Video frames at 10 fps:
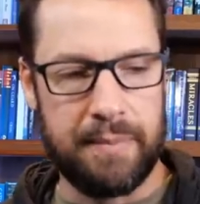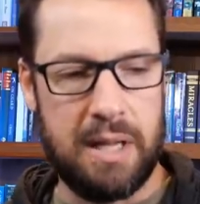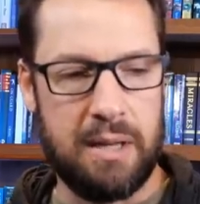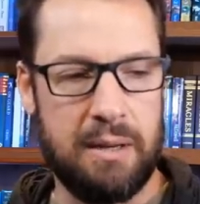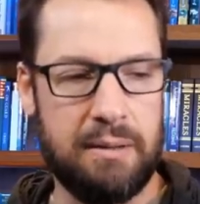
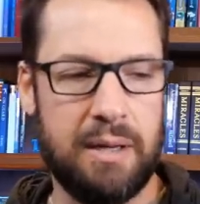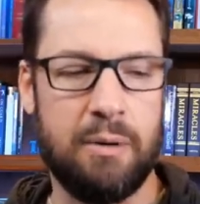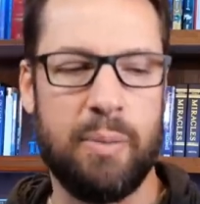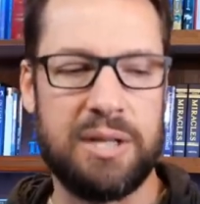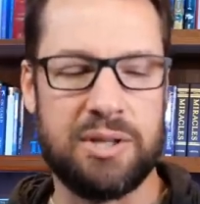in you know
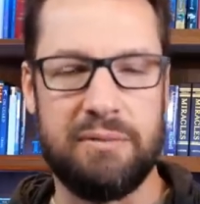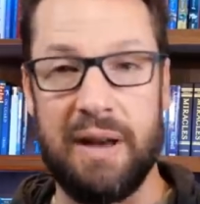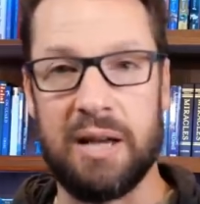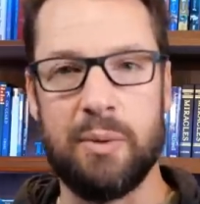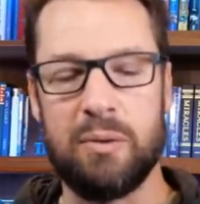by just
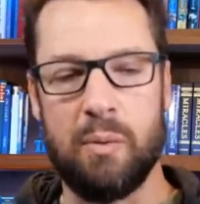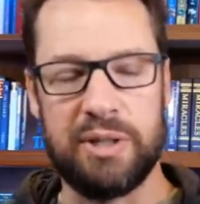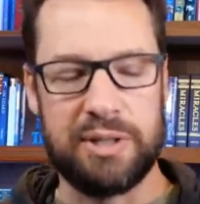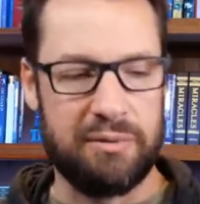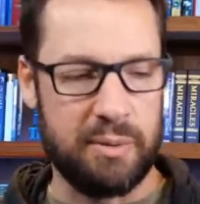evaluating what we
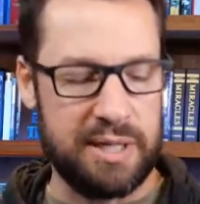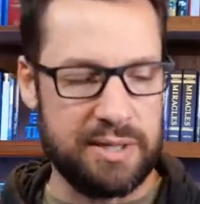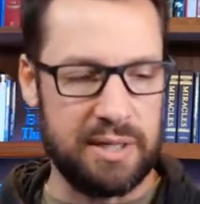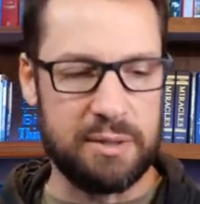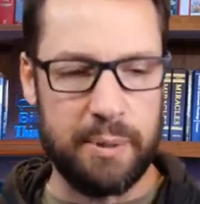see from a
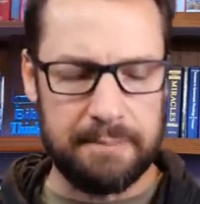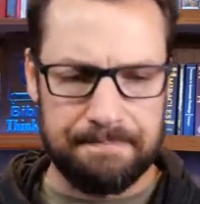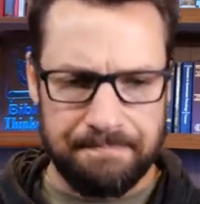distance, but